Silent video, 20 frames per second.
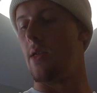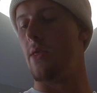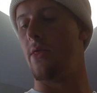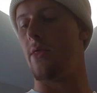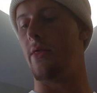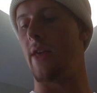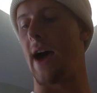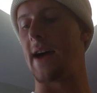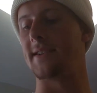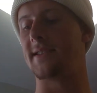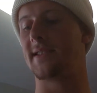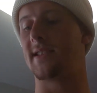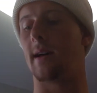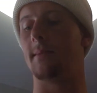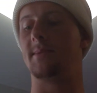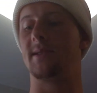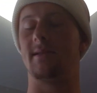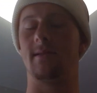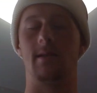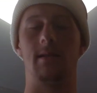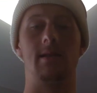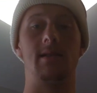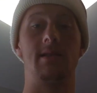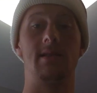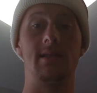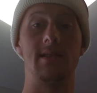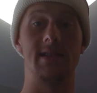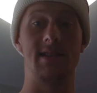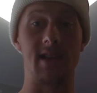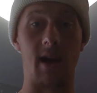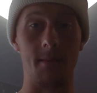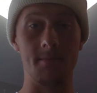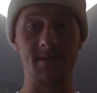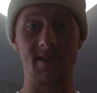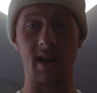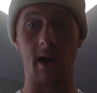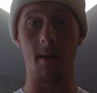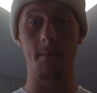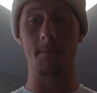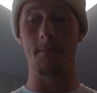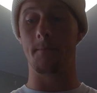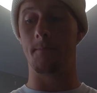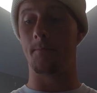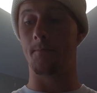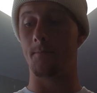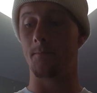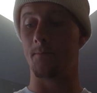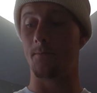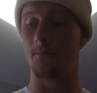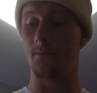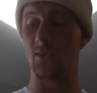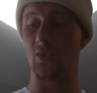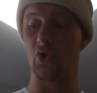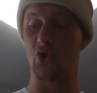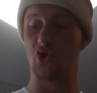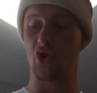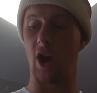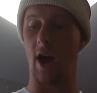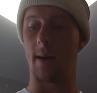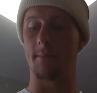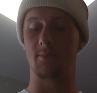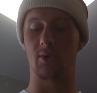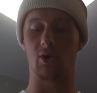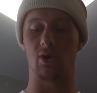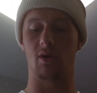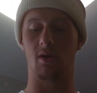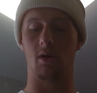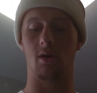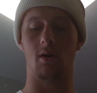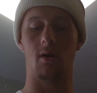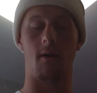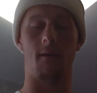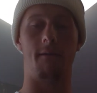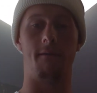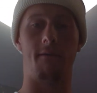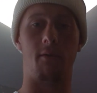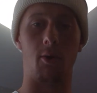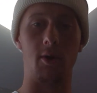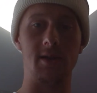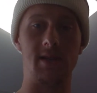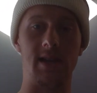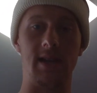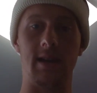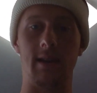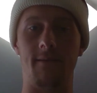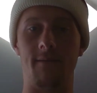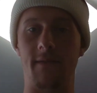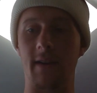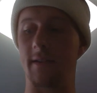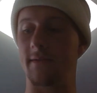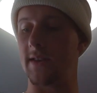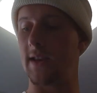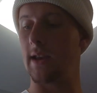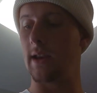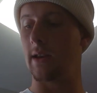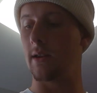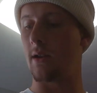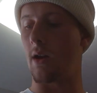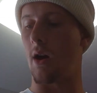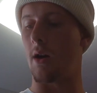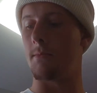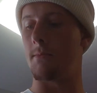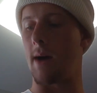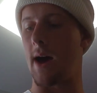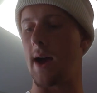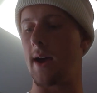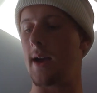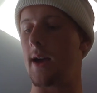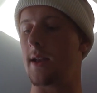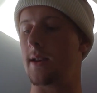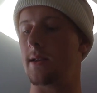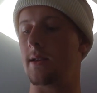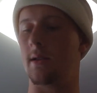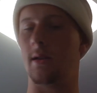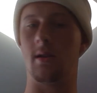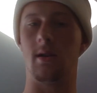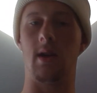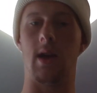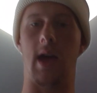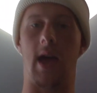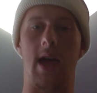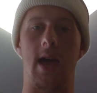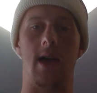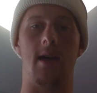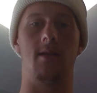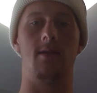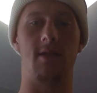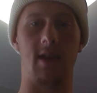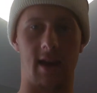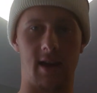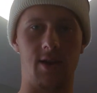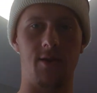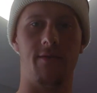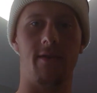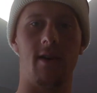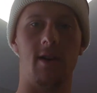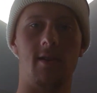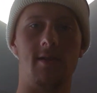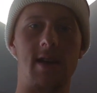That sums up chapter 14 and 15 on my end, and thank you for your